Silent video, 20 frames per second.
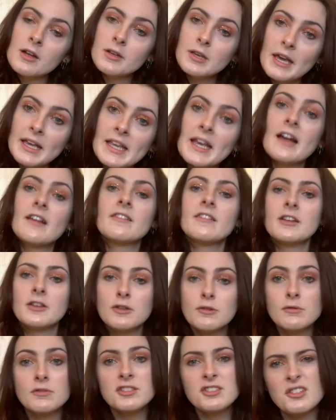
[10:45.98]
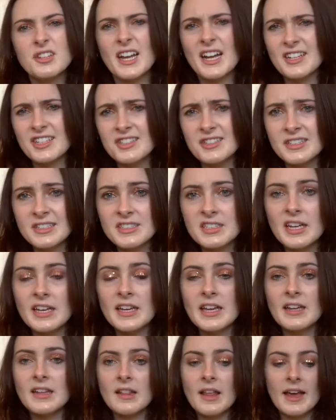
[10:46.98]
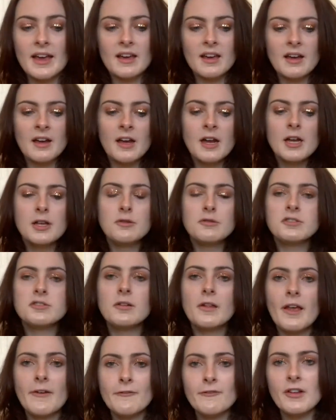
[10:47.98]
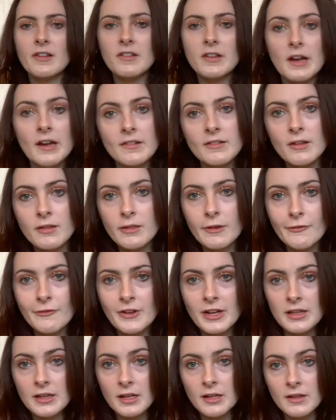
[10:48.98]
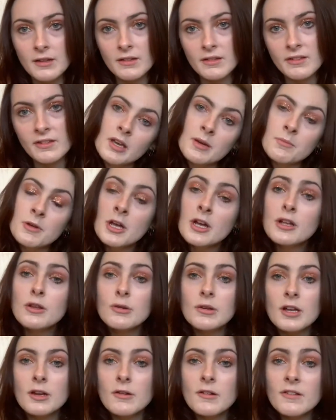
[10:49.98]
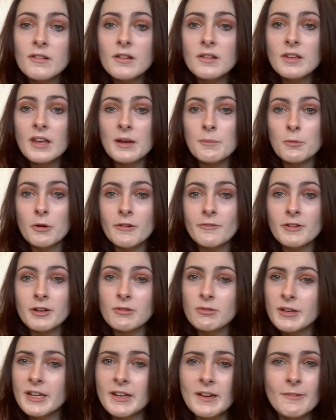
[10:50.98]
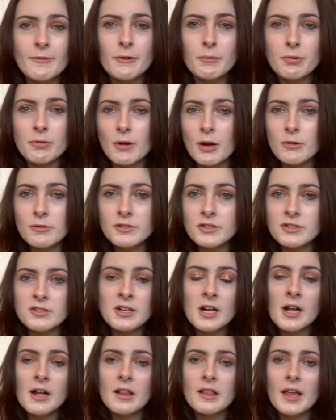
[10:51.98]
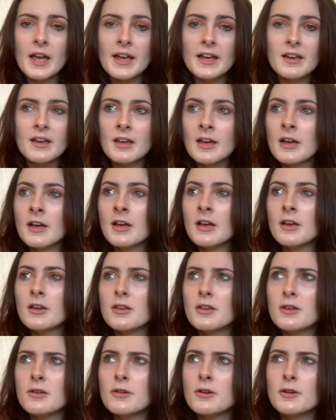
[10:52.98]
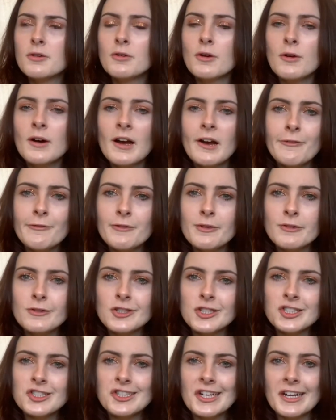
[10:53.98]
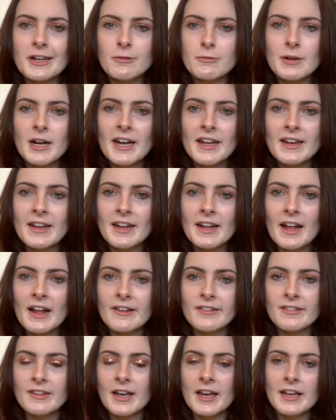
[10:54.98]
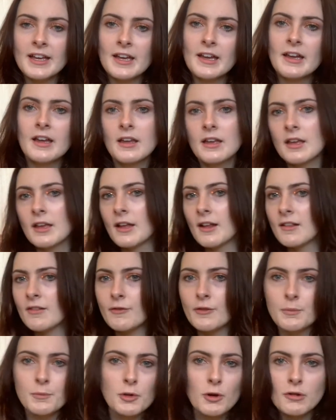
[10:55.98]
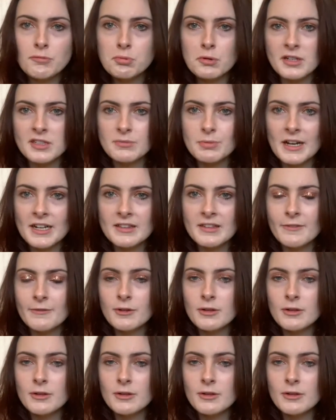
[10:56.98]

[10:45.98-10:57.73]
Yes, and you should actually say it. Like, you should emphasize on the feelings. You can also take more of a creative approach. Like, you know, you don't have to just like write it as like it's from your perspective.